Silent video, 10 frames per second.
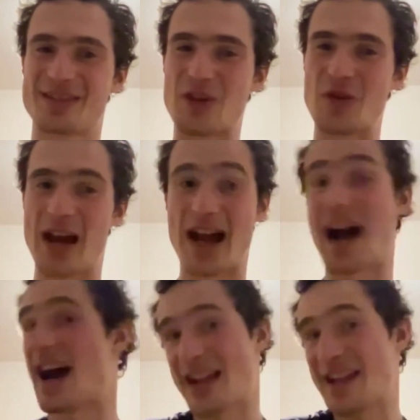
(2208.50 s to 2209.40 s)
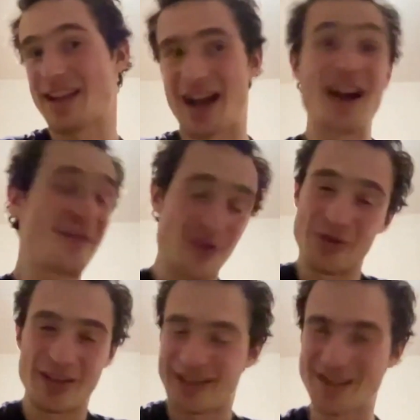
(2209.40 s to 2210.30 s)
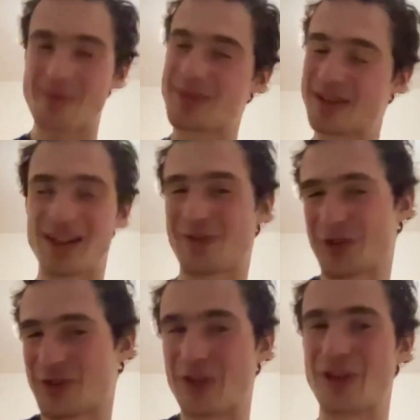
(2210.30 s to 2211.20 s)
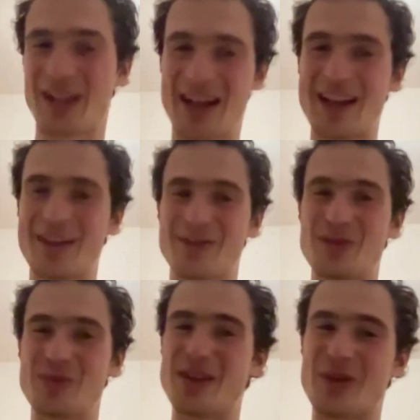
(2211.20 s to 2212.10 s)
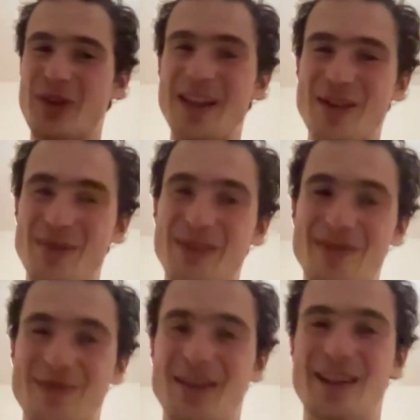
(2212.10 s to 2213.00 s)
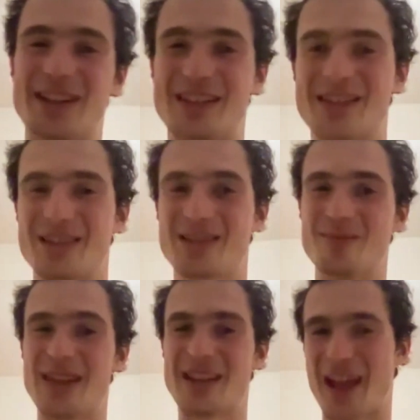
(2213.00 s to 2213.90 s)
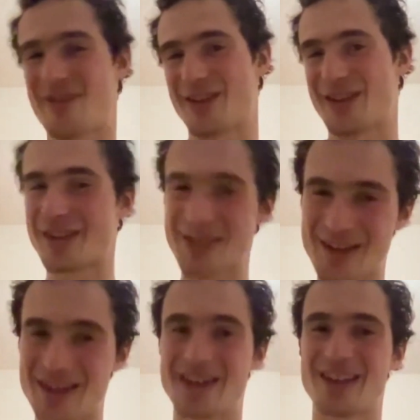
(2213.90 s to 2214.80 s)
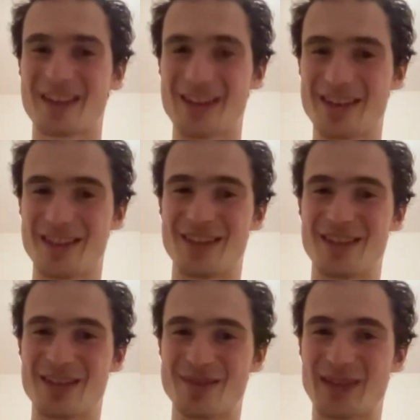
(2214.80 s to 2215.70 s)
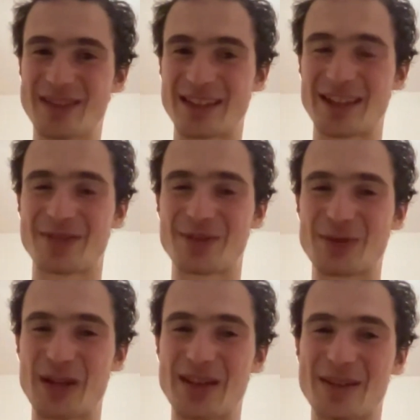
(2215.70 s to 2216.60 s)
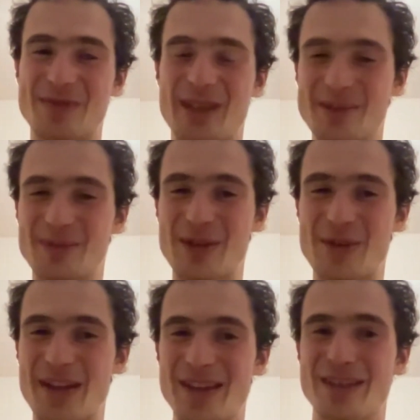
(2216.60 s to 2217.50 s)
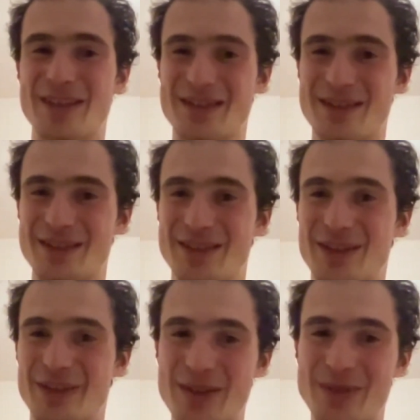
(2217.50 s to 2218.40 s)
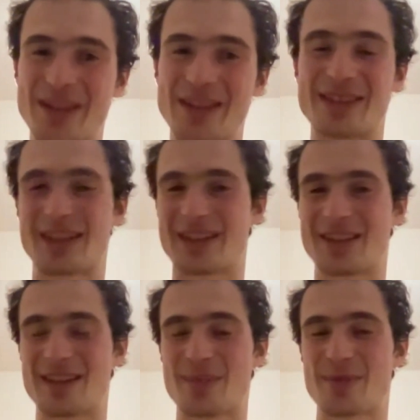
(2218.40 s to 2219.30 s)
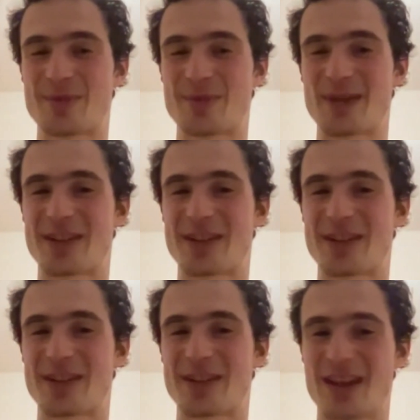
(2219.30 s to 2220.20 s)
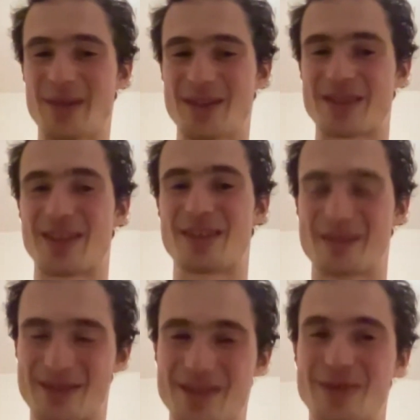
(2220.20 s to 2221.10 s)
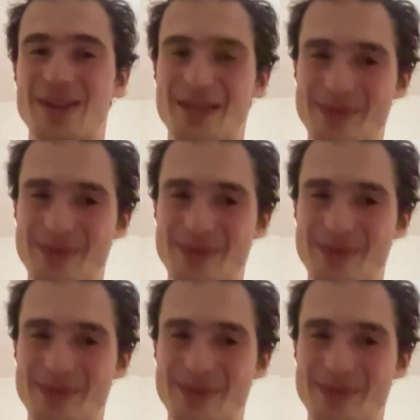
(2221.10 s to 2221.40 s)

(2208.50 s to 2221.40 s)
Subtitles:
So I've already accepted that for sure. I have to be okay with like being heavier, but I have to find my way around it and adapt my climbing style to it.